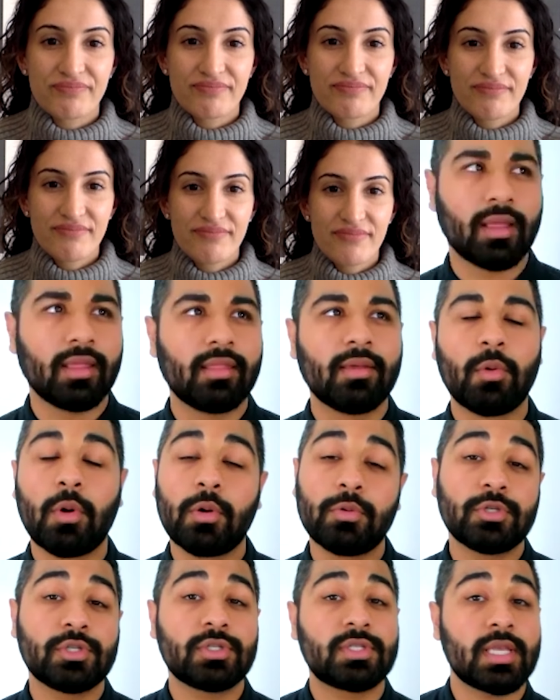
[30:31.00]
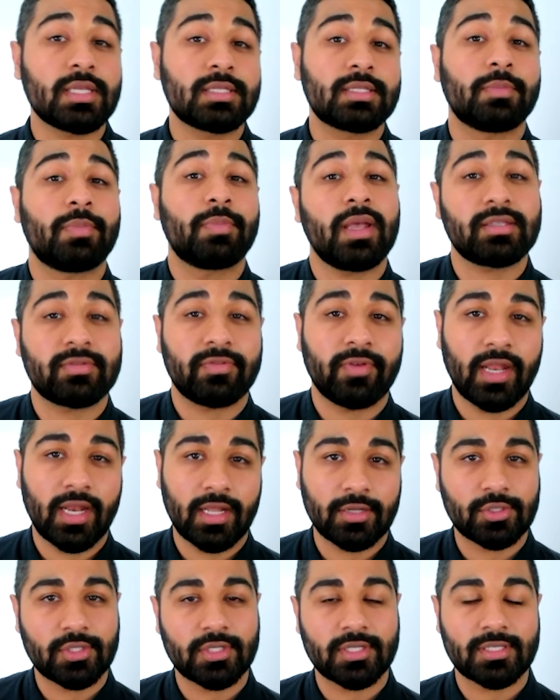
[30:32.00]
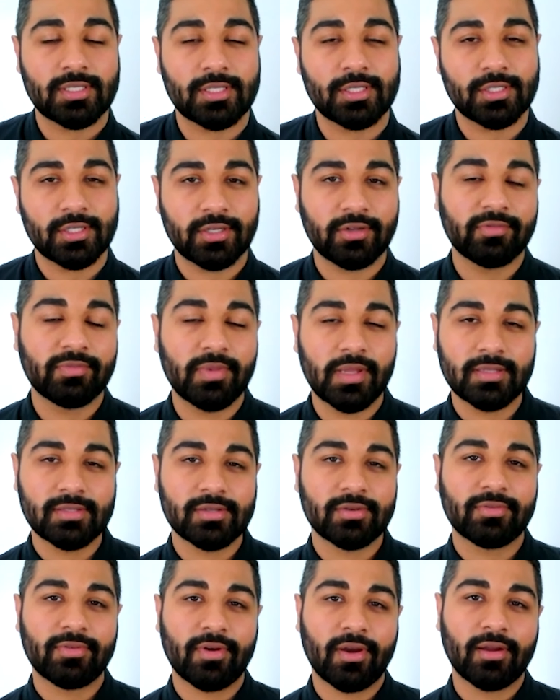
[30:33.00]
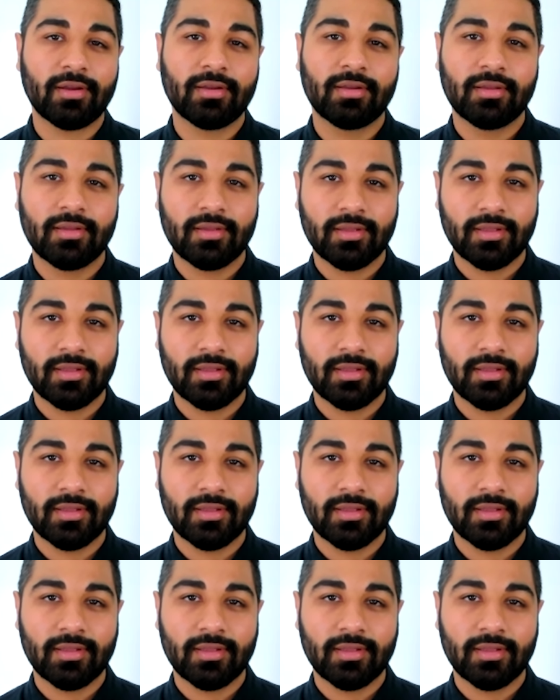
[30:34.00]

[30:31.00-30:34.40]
Yeah. And then what would you say is the best financial decision you've made so far?